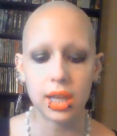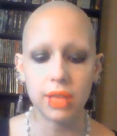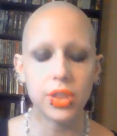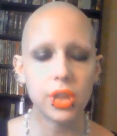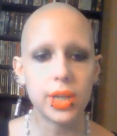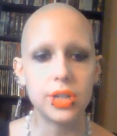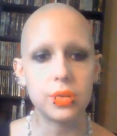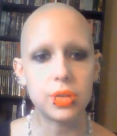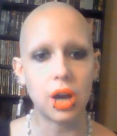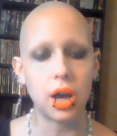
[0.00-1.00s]
even though I
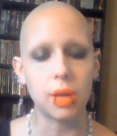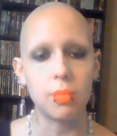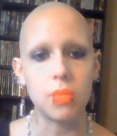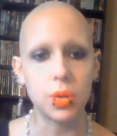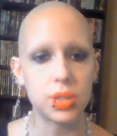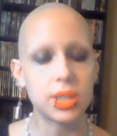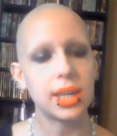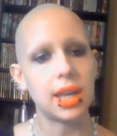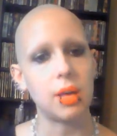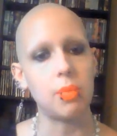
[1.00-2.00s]
do talk
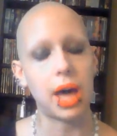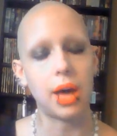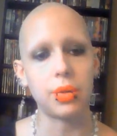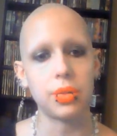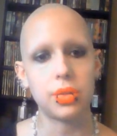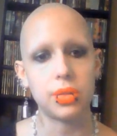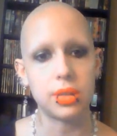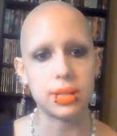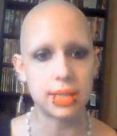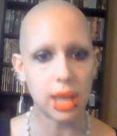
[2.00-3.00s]
mostly about
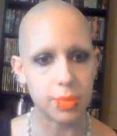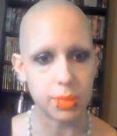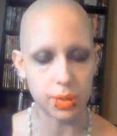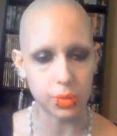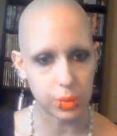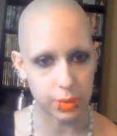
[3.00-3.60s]
the sub's mental